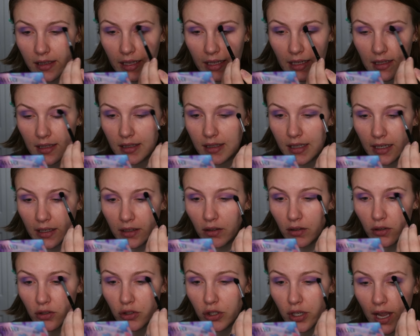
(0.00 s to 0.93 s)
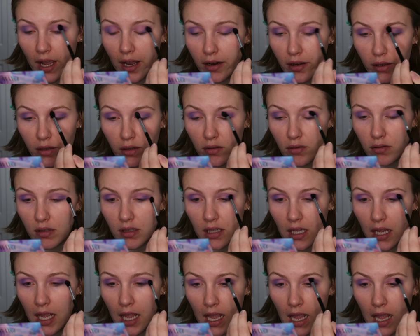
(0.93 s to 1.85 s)
like single shadows,
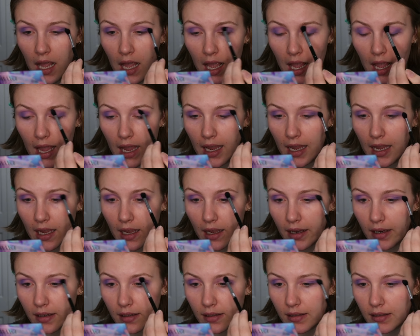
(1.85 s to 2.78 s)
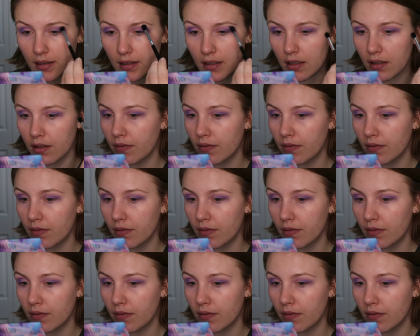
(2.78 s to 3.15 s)
and